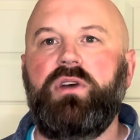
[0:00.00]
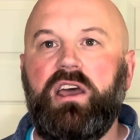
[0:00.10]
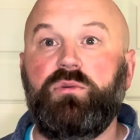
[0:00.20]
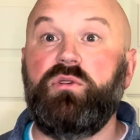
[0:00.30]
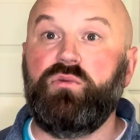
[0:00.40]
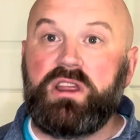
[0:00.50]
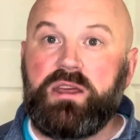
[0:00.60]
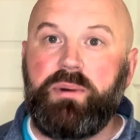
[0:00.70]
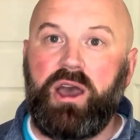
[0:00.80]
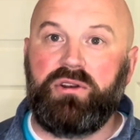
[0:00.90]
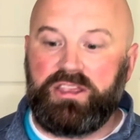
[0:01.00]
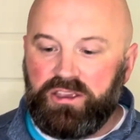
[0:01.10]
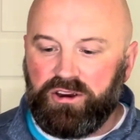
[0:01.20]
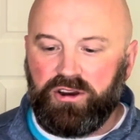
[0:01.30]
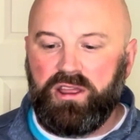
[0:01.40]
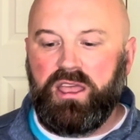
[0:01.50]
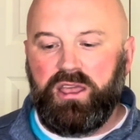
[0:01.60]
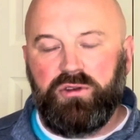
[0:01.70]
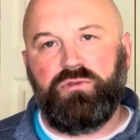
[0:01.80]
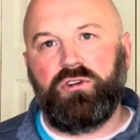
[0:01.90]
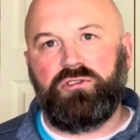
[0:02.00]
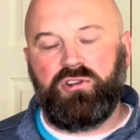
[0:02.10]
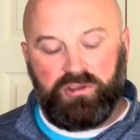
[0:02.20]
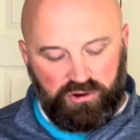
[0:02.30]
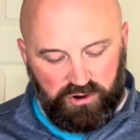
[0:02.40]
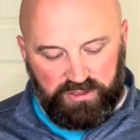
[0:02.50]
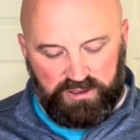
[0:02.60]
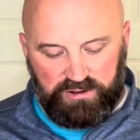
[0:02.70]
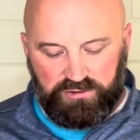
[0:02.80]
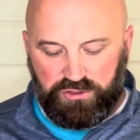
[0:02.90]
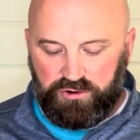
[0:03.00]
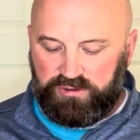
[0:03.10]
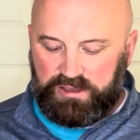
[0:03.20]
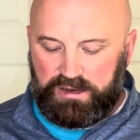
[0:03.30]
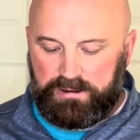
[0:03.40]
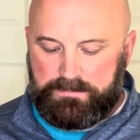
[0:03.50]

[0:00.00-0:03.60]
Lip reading: as we read about here in 1 Corinthians 13.